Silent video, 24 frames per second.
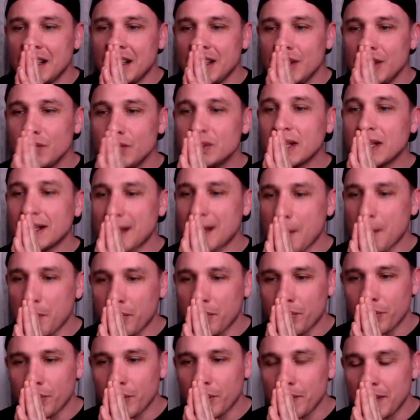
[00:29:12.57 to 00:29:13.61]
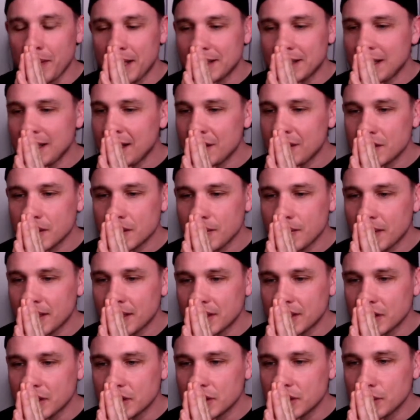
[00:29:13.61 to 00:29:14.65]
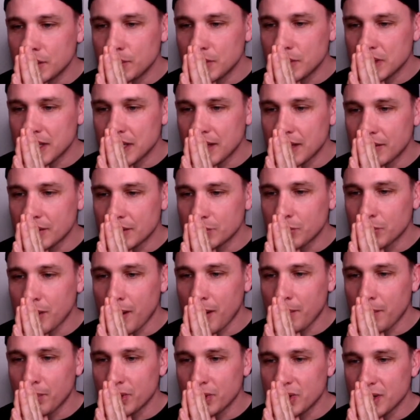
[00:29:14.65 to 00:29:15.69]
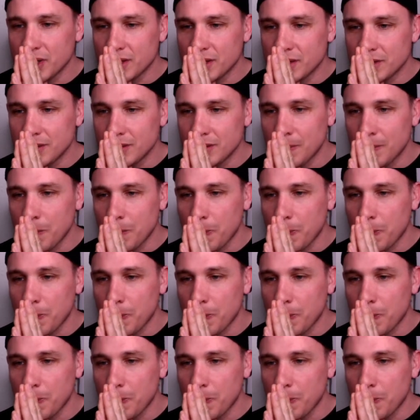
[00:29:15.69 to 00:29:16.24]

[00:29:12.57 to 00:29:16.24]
You've done that before, man. Thank you so much. You're super generous, bro. I appreciate you.